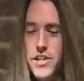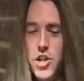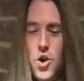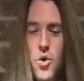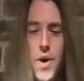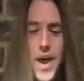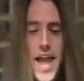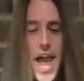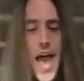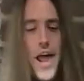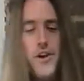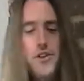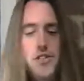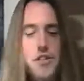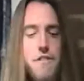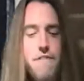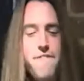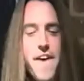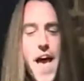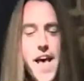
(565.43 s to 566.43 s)
Louie
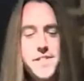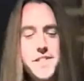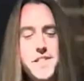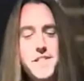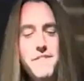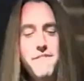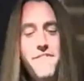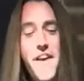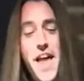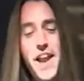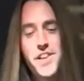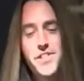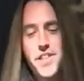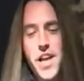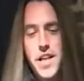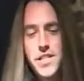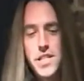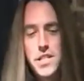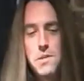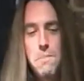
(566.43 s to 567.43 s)
Anderson faz-
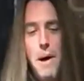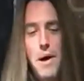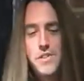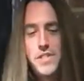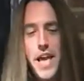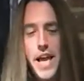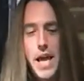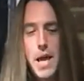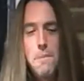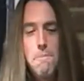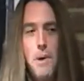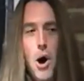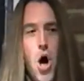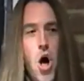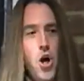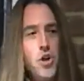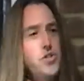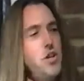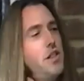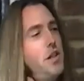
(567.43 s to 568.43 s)
fantasizes about taking
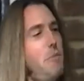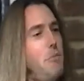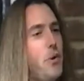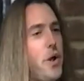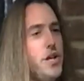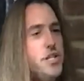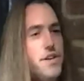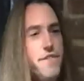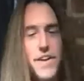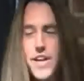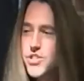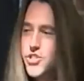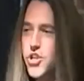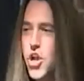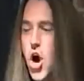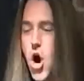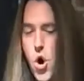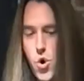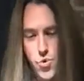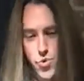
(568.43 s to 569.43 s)
balls on the bridge of his
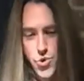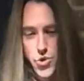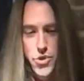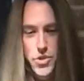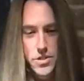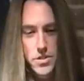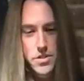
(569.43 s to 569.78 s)
nose.